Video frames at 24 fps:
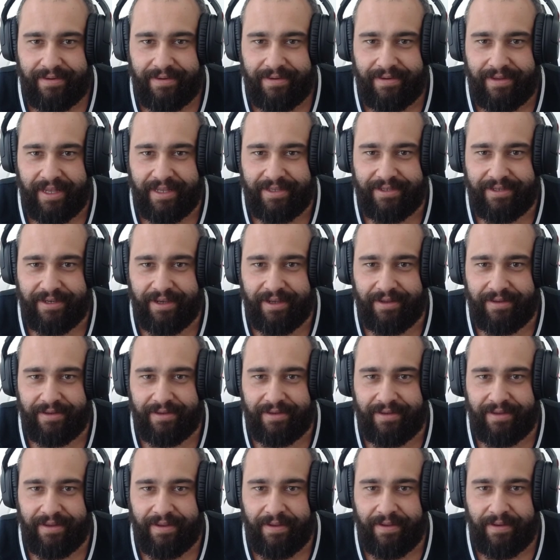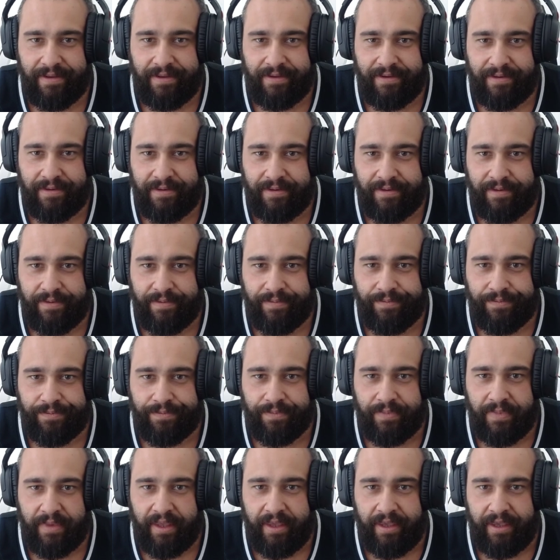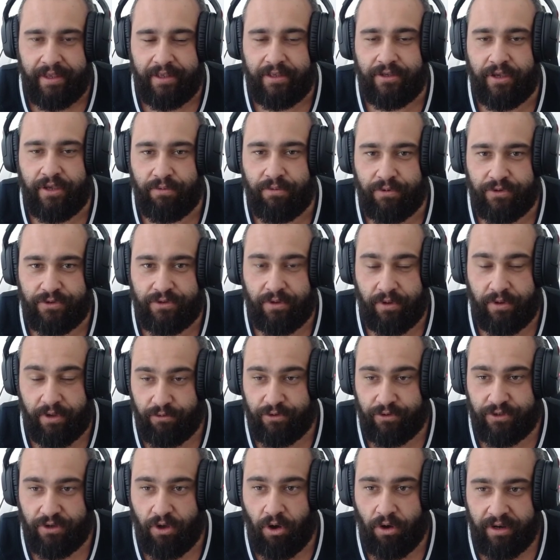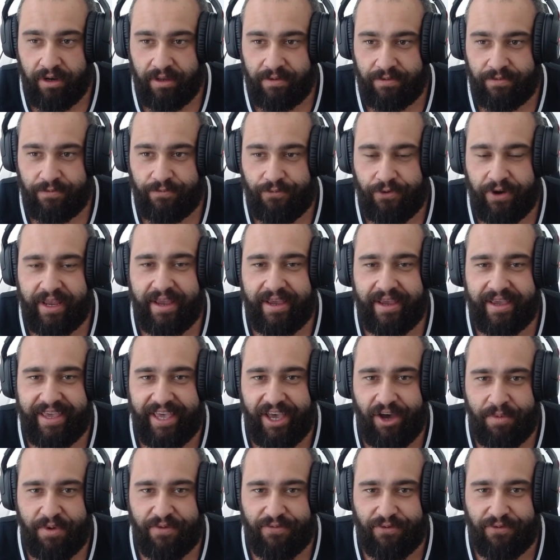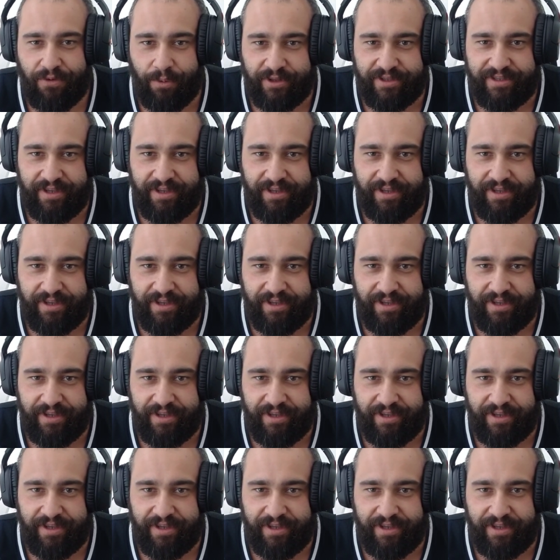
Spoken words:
That's a good. He was gonna freaking kill me from on